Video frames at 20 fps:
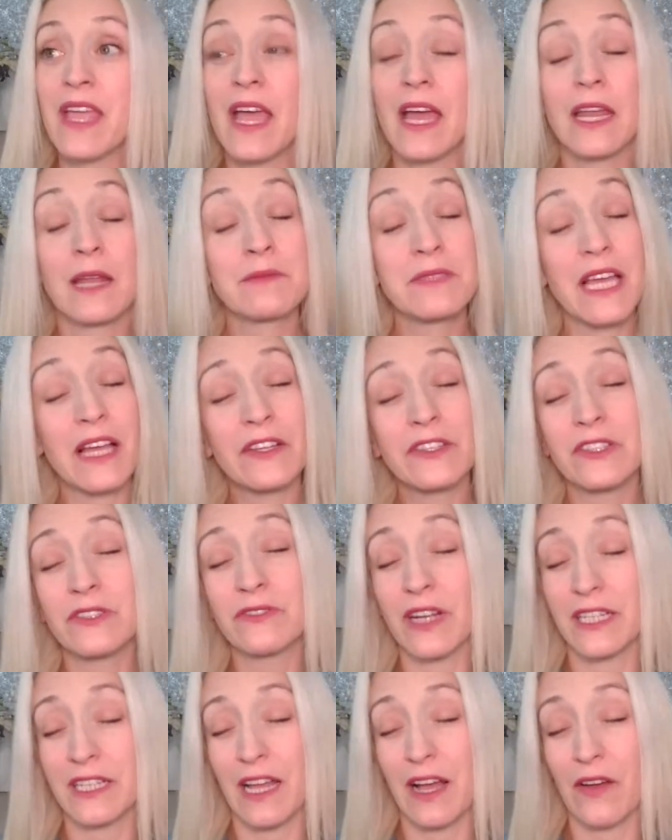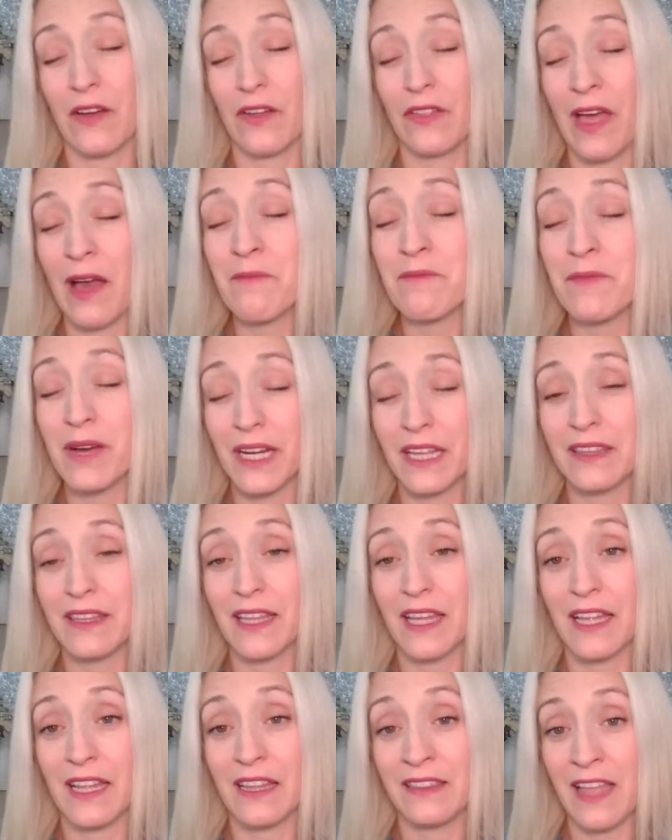And I'm telling you right now, that money
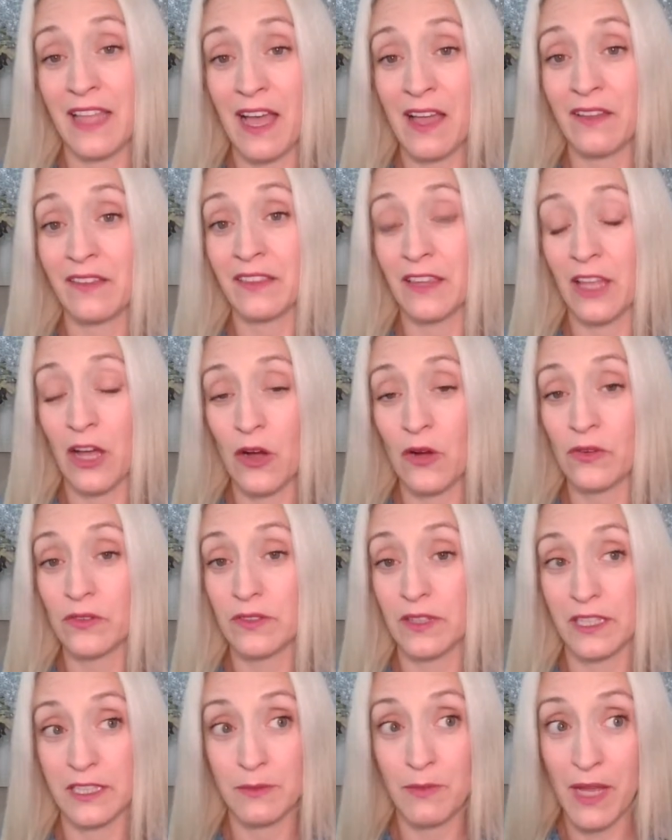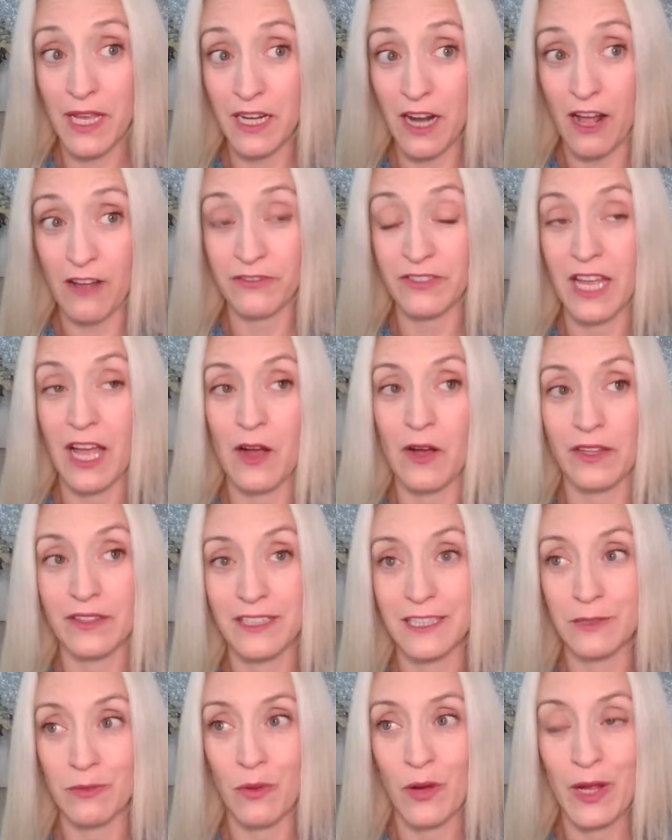that in that loan, it's paid off now at
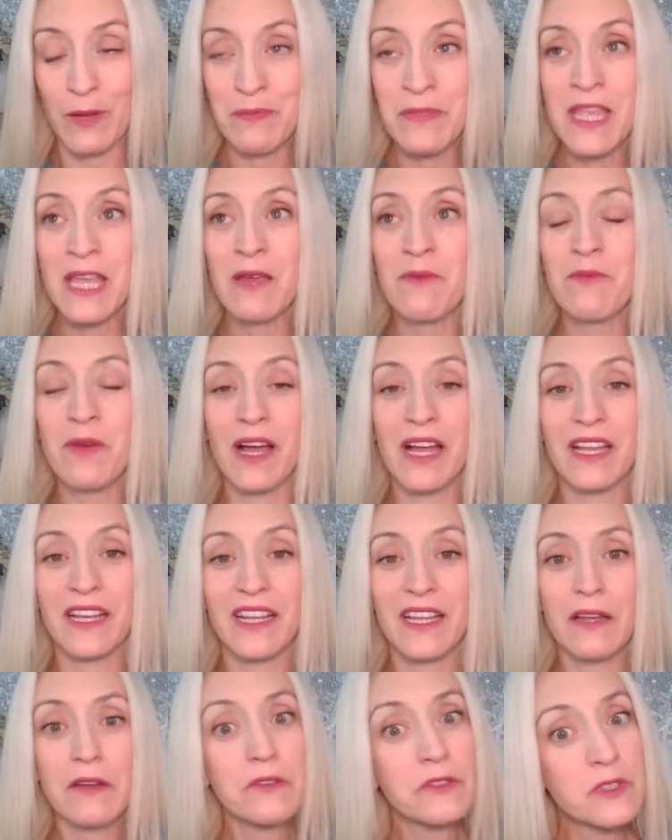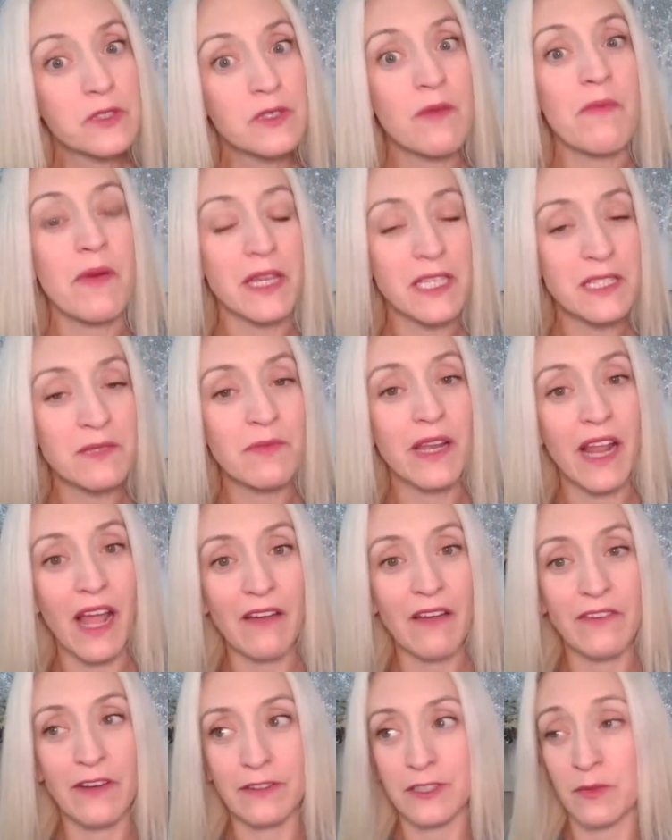this point, but it was the best money
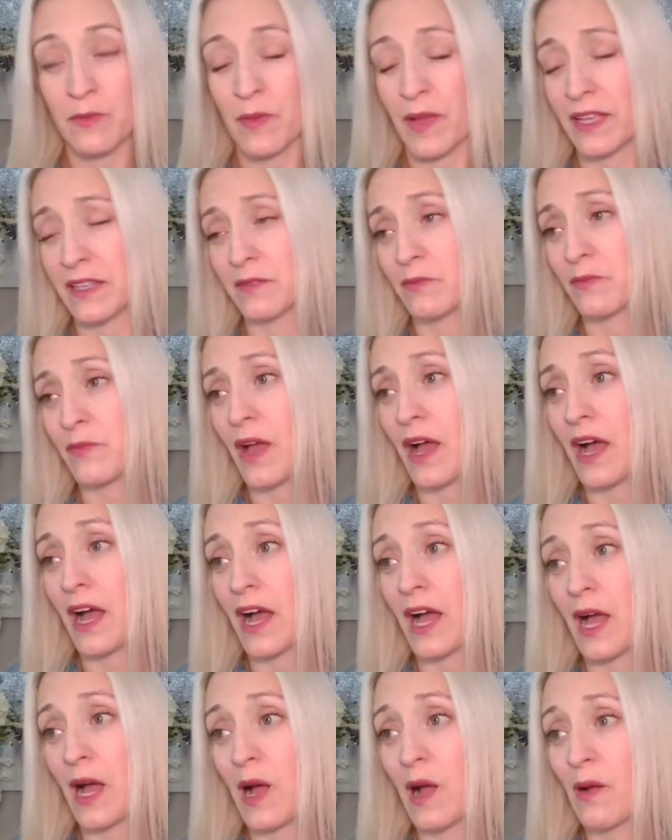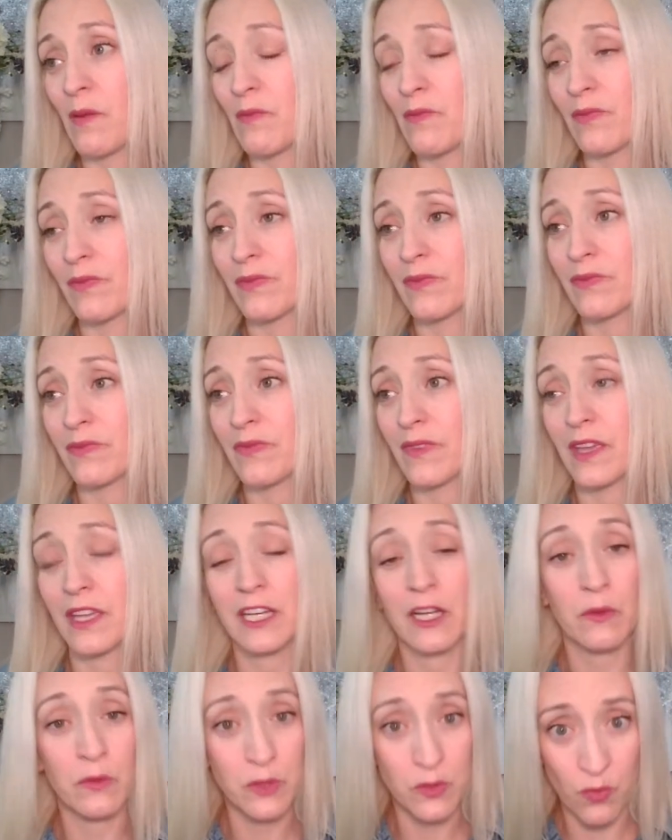I've ever spent. And
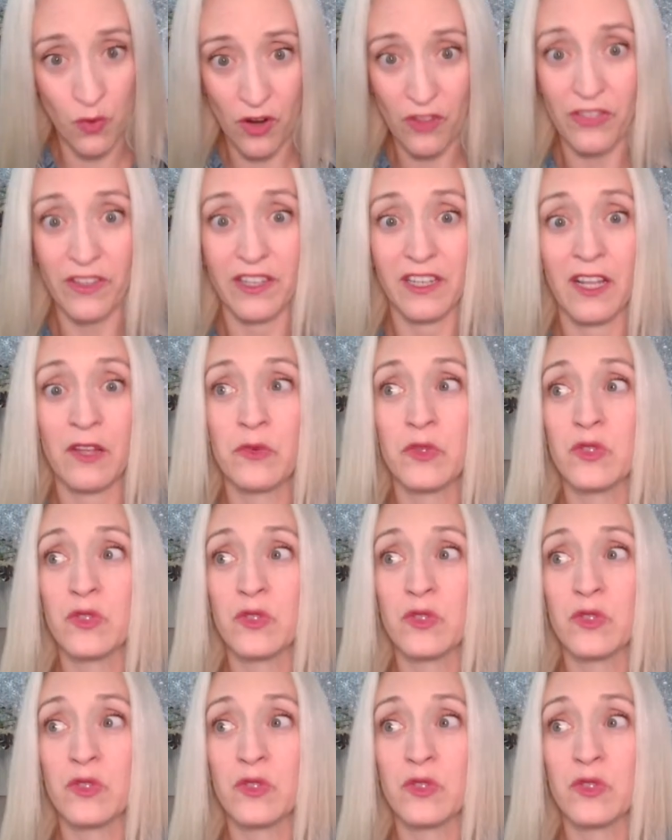it was worth it. It